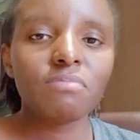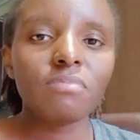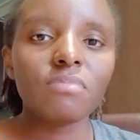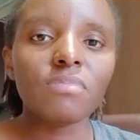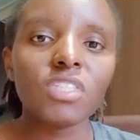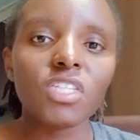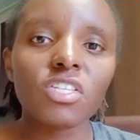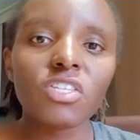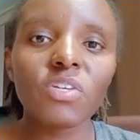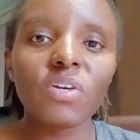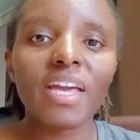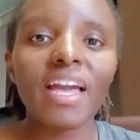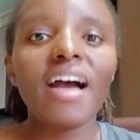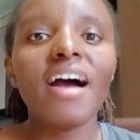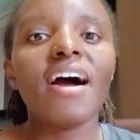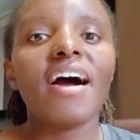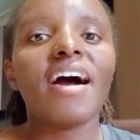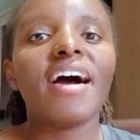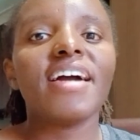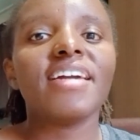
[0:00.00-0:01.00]
So
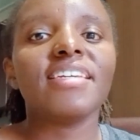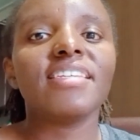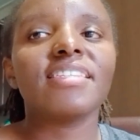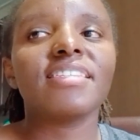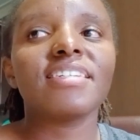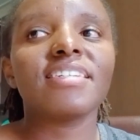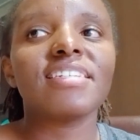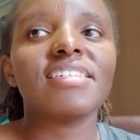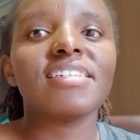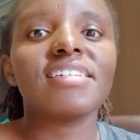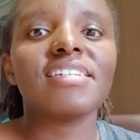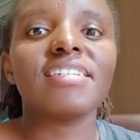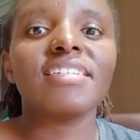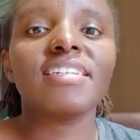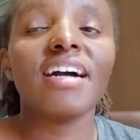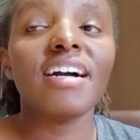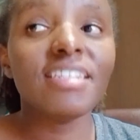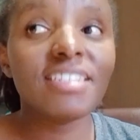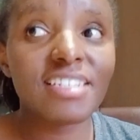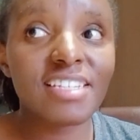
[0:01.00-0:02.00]
yeah, I started
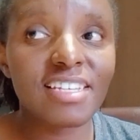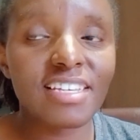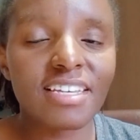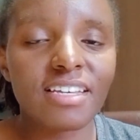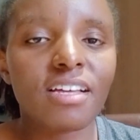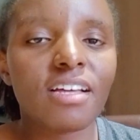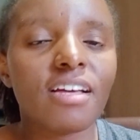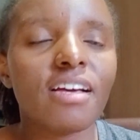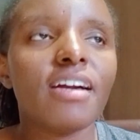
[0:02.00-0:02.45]
hunting,